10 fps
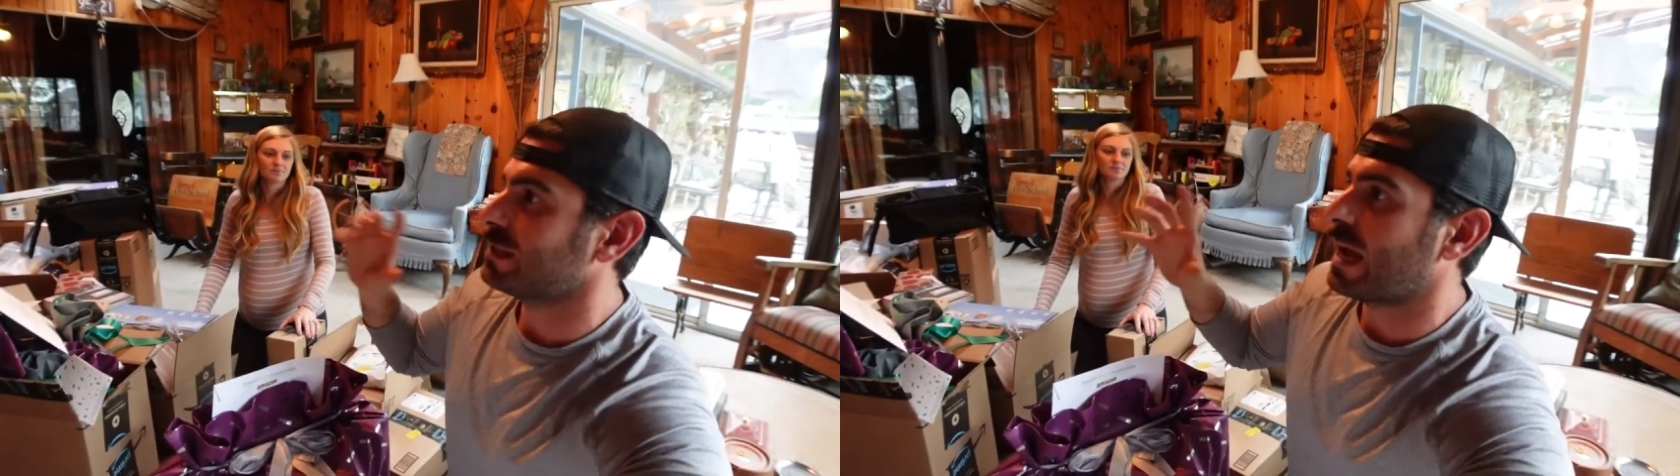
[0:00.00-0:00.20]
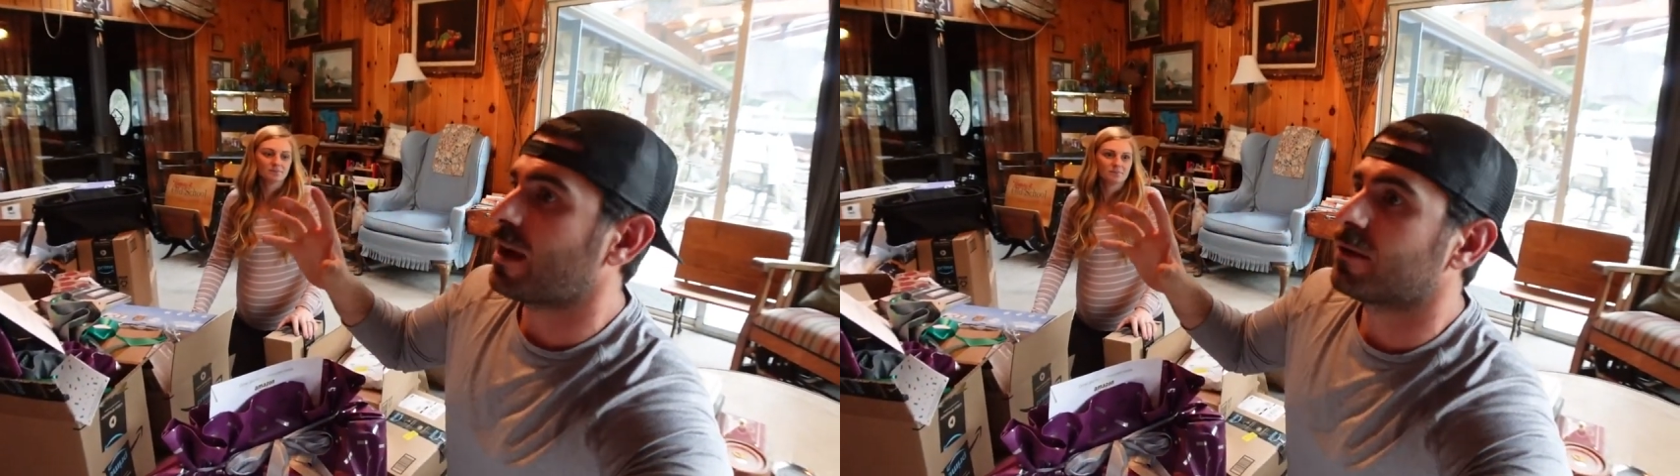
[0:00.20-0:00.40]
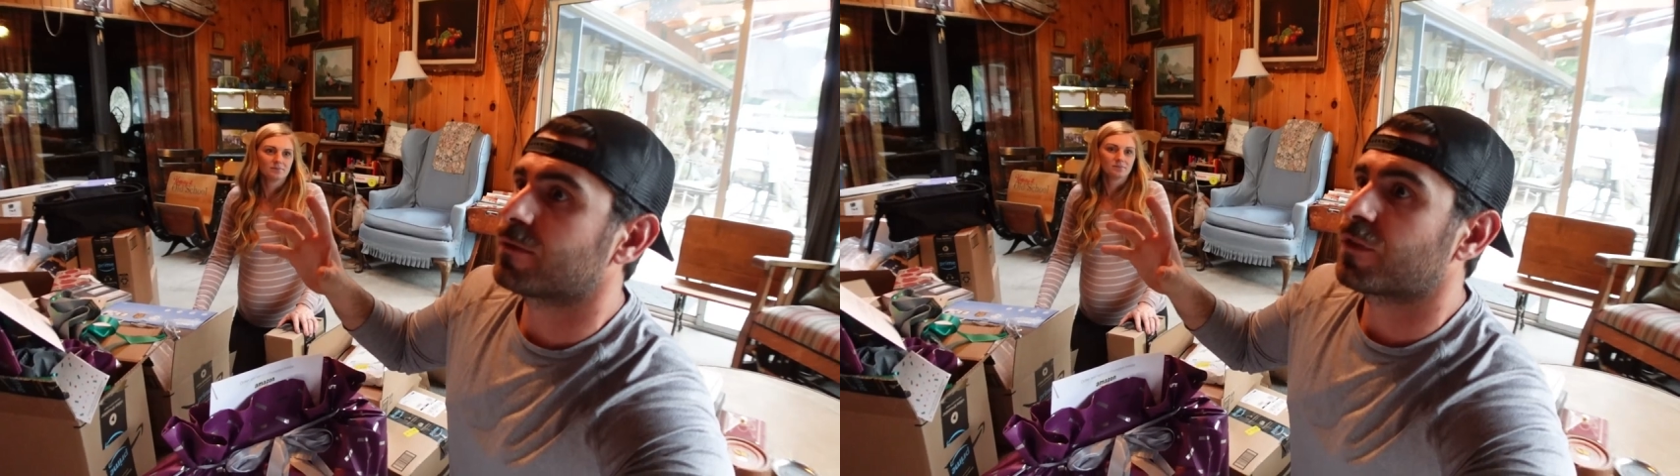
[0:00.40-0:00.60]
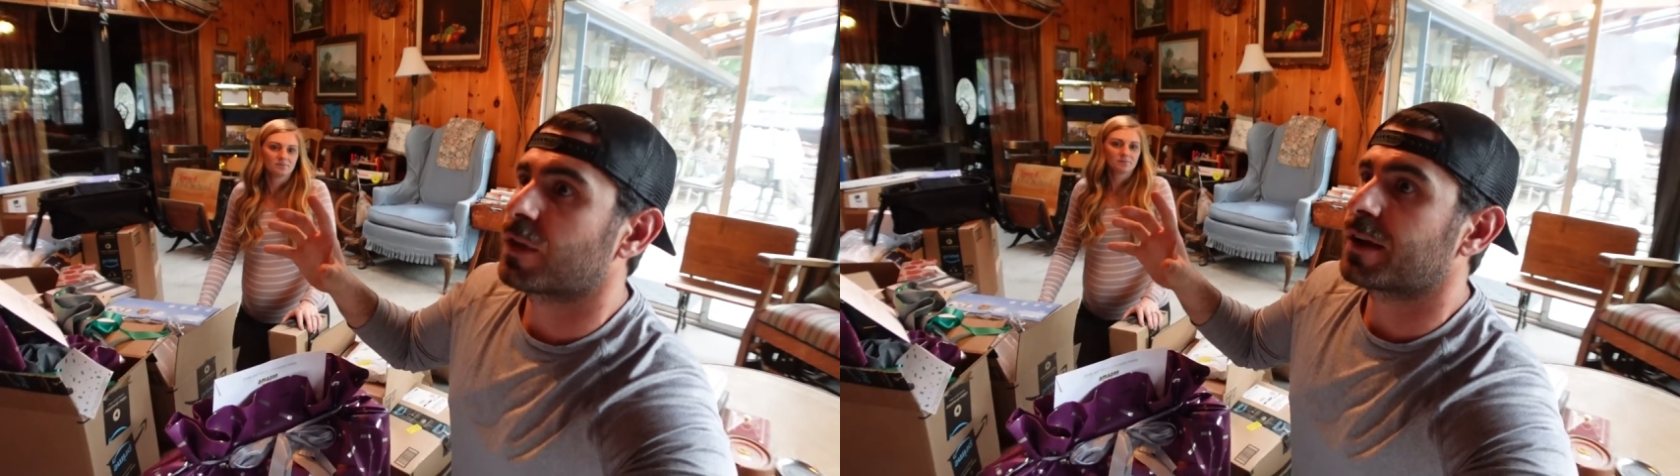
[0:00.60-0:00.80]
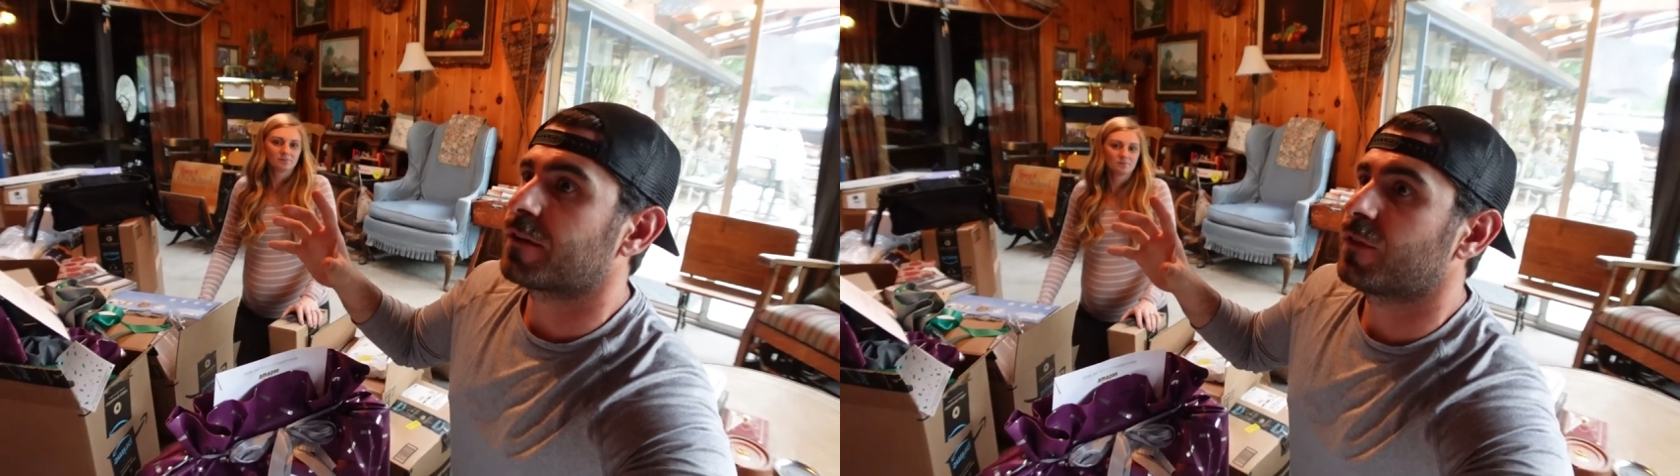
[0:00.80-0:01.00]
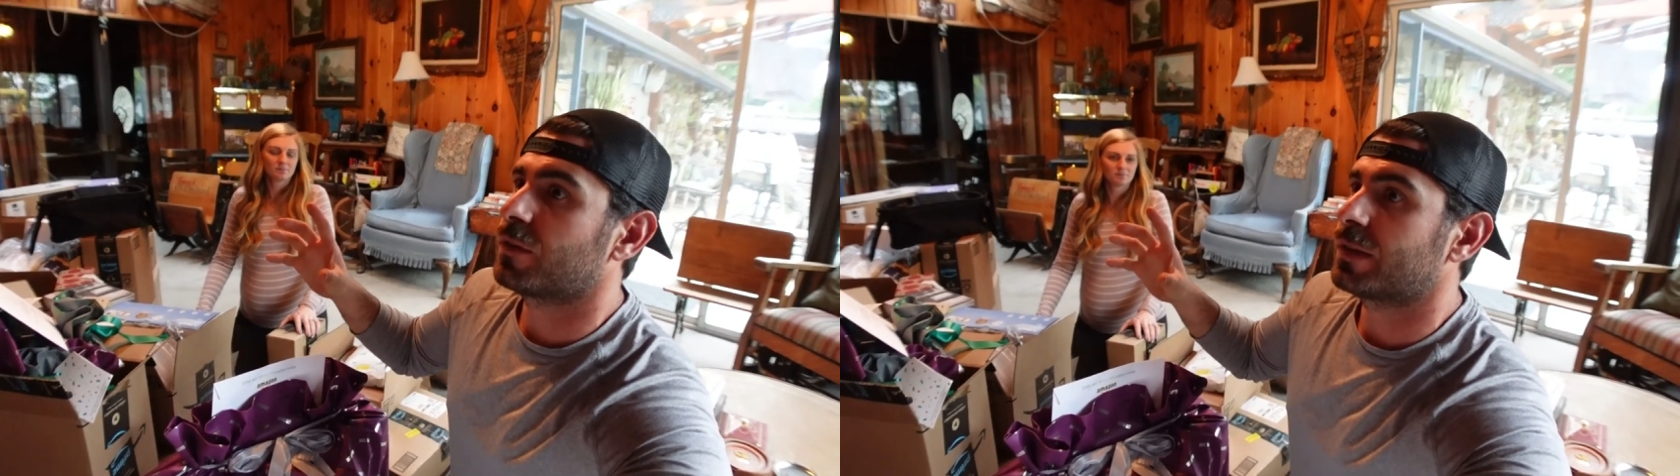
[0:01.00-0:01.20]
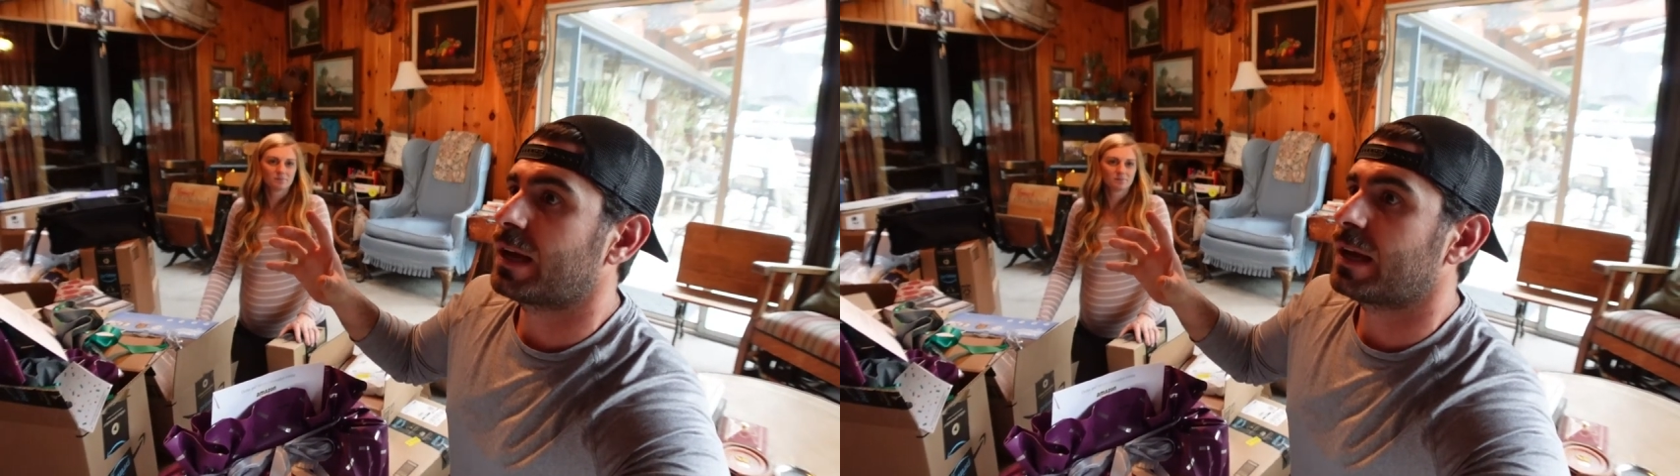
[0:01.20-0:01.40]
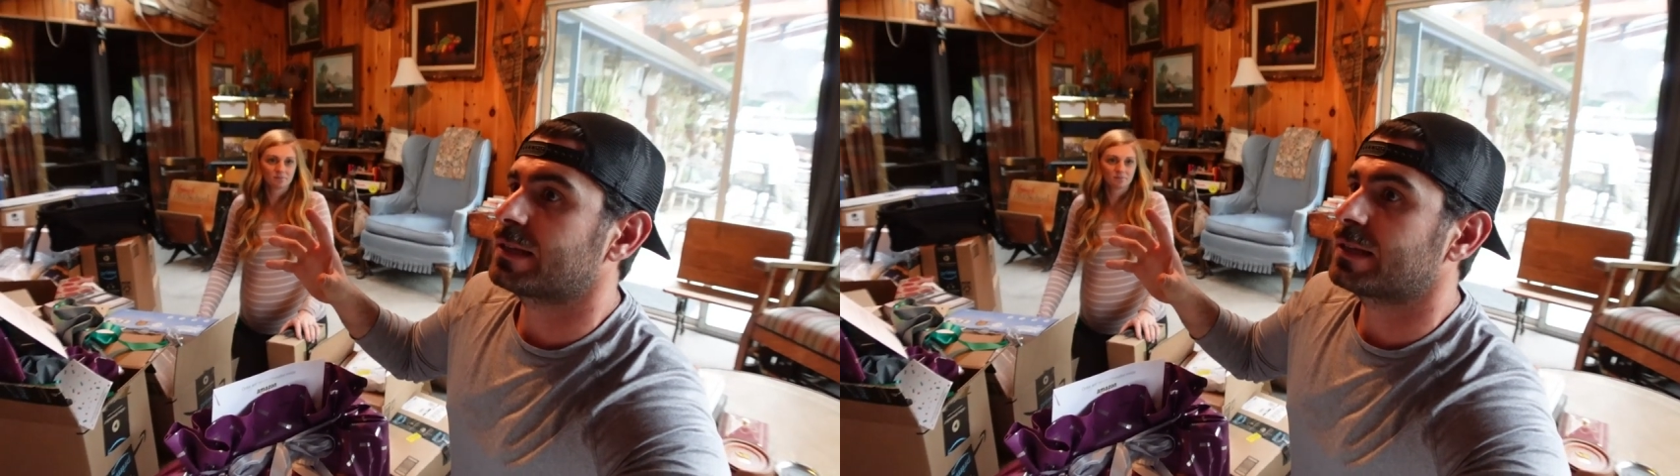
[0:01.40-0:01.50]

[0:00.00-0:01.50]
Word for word: town for like a full day